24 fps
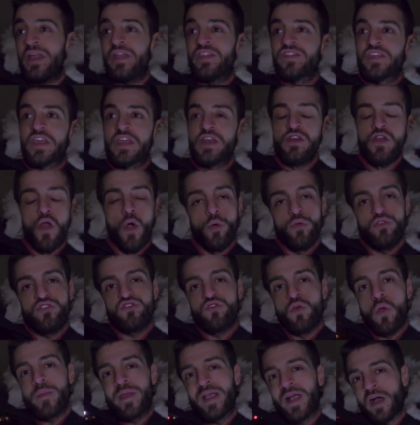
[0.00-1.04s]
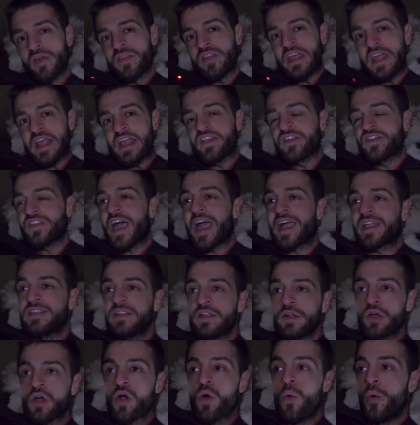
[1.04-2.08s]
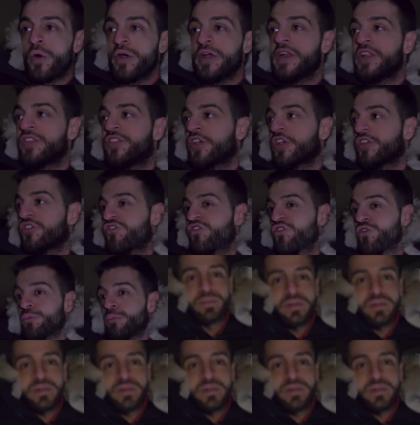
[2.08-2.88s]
It said no swimming on the exact little coordinate it took us to.